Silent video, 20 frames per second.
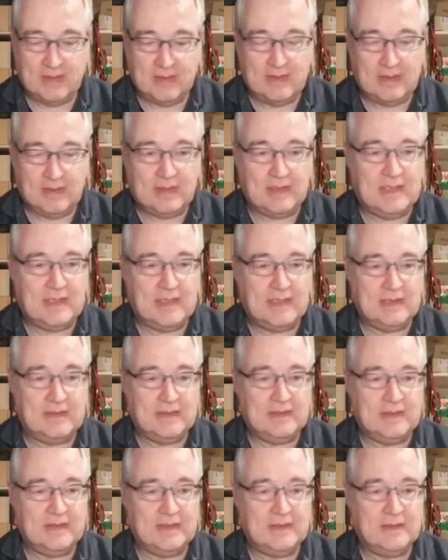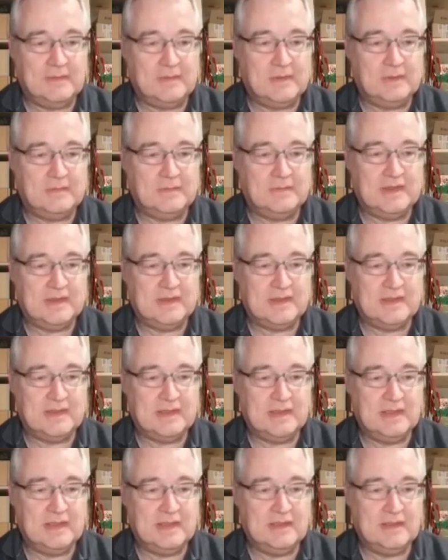And what we
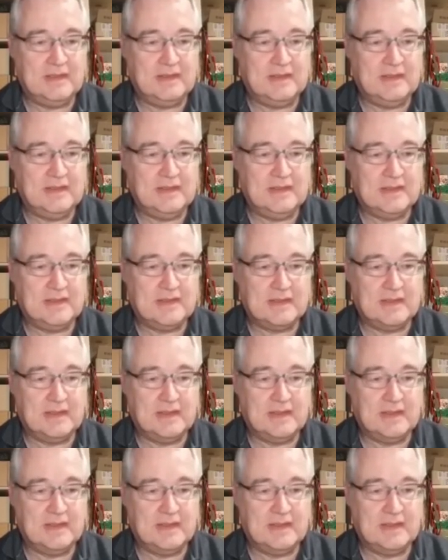see here is,